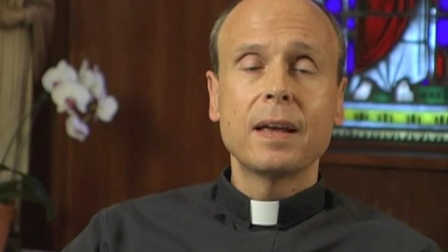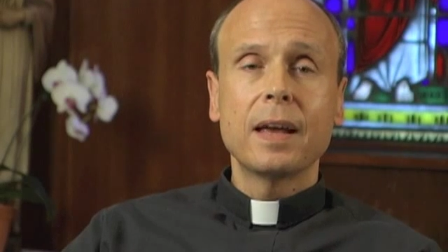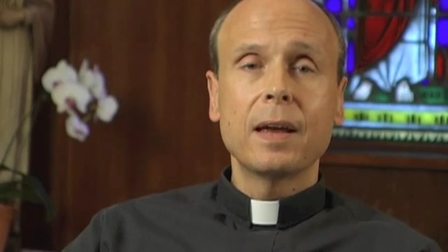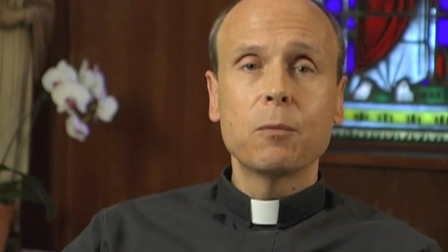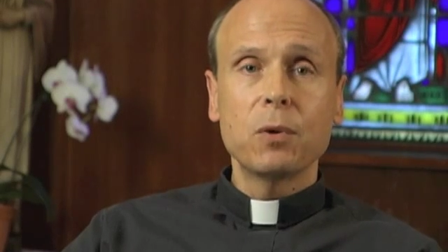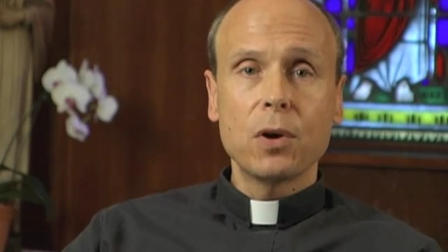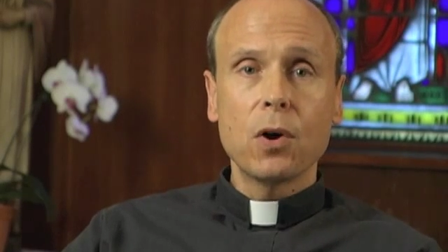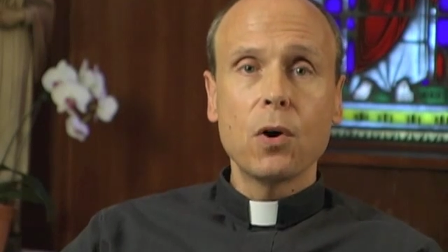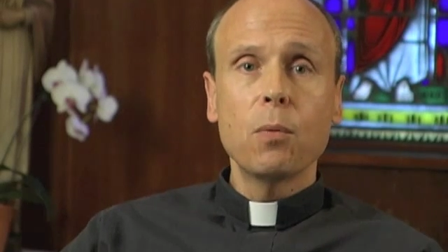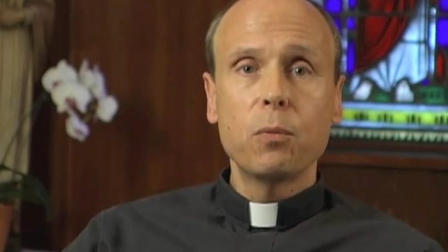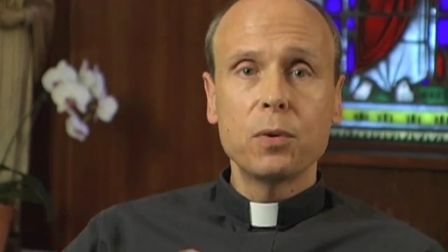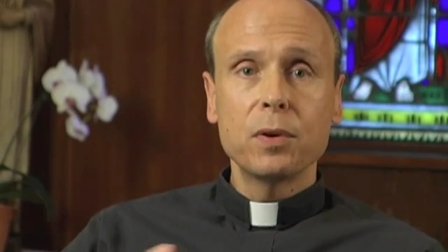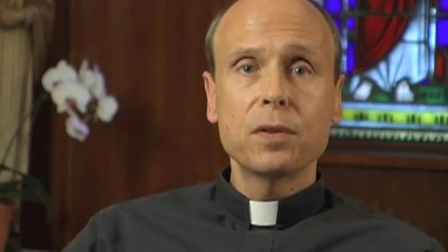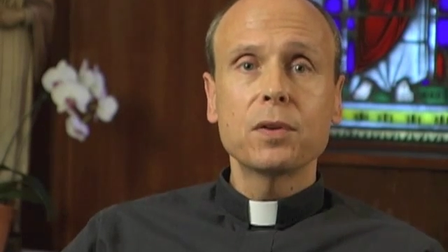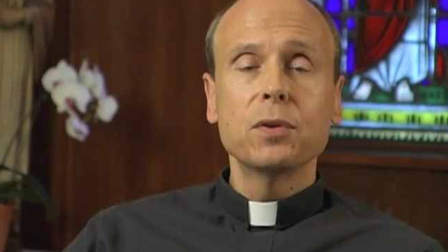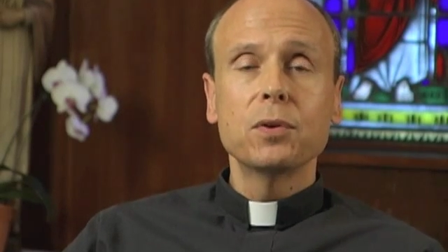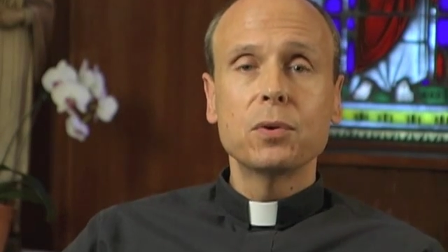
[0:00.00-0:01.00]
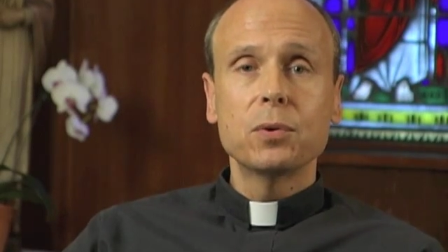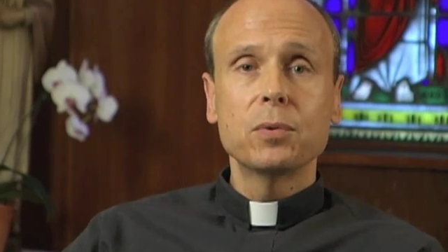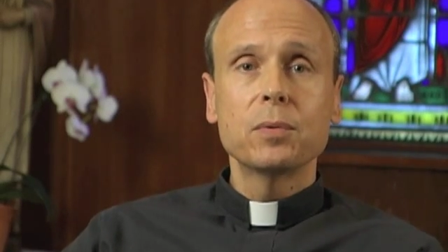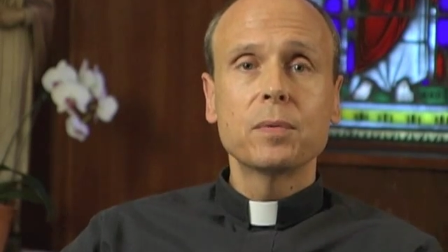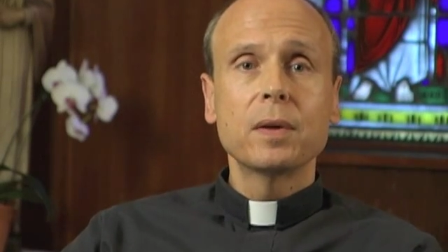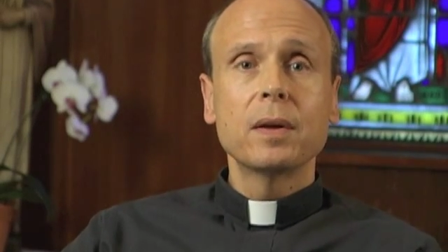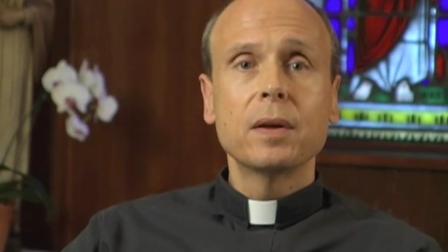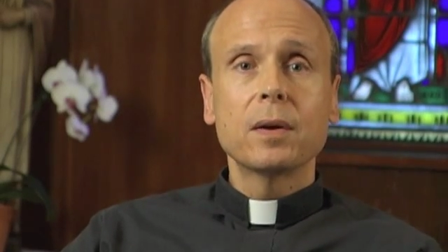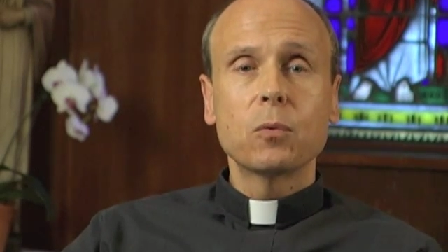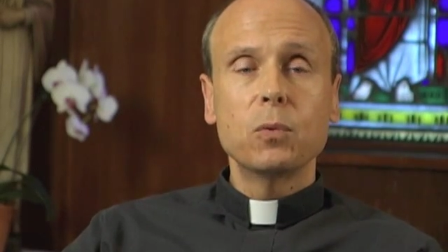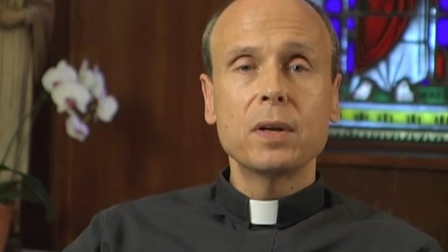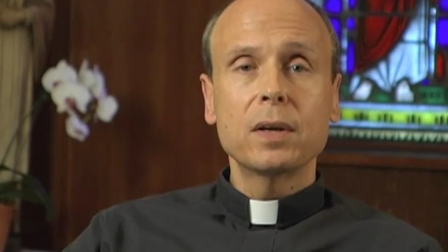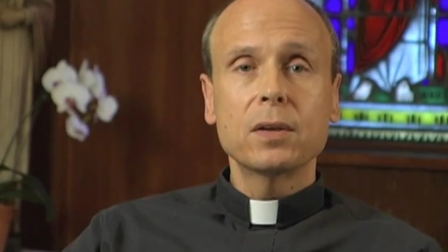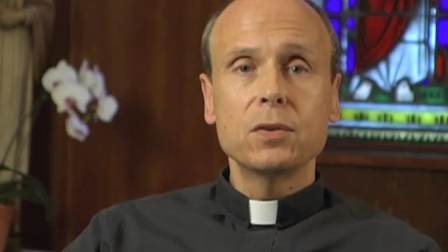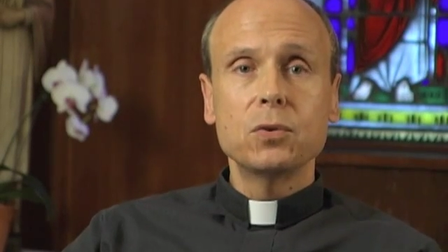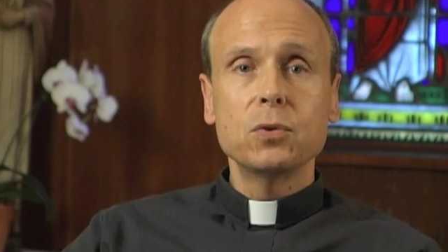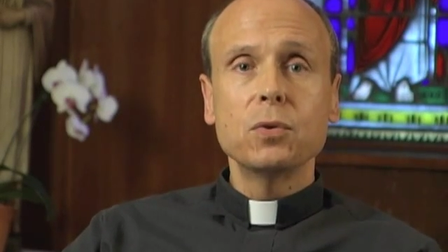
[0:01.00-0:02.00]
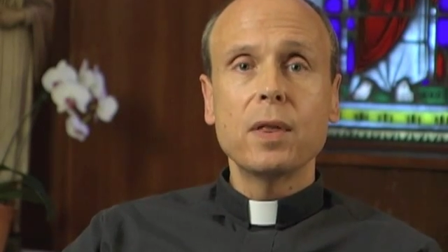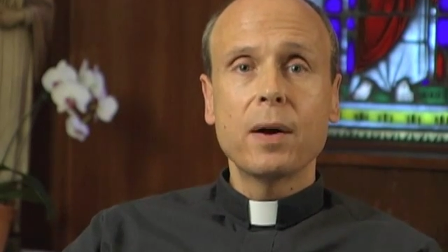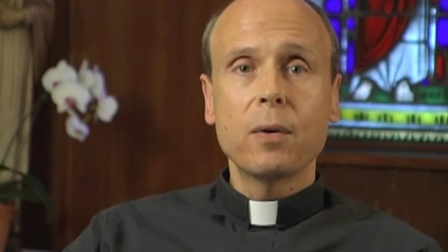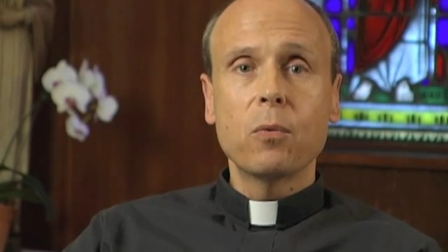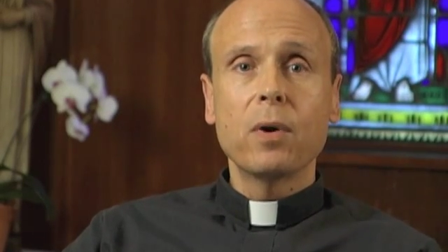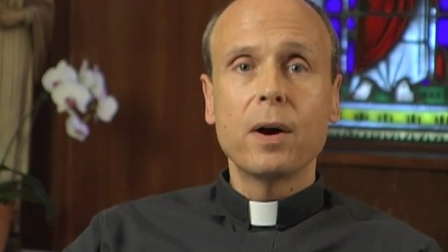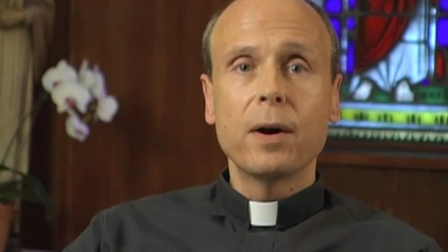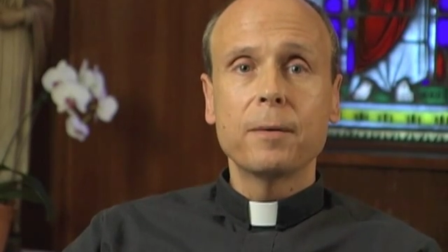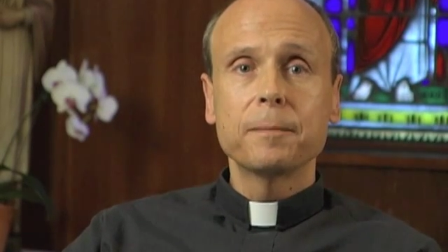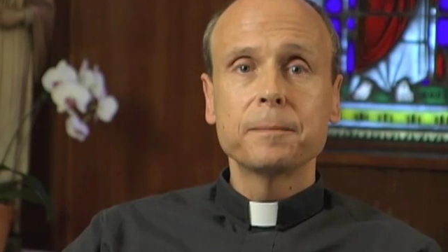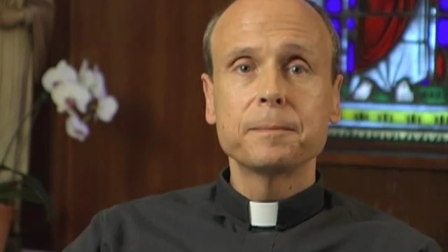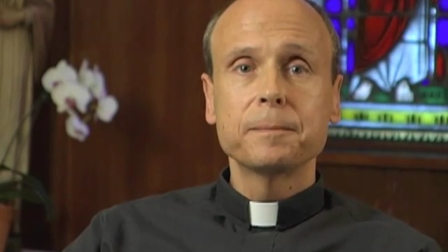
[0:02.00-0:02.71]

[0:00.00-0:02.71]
And we hope with you we can do that well.